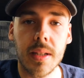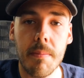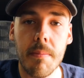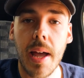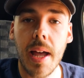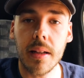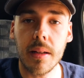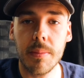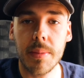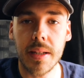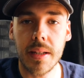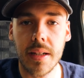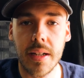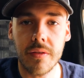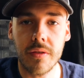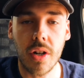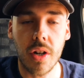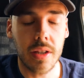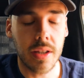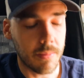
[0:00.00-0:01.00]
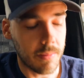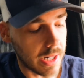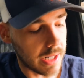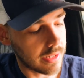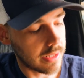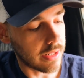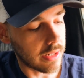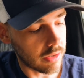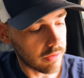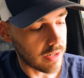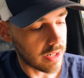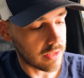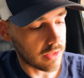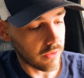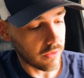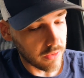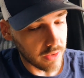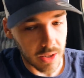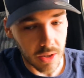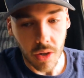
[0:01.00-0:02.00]
the metal bit that I've got in the back here to rest
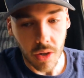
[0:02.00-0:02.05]
your feet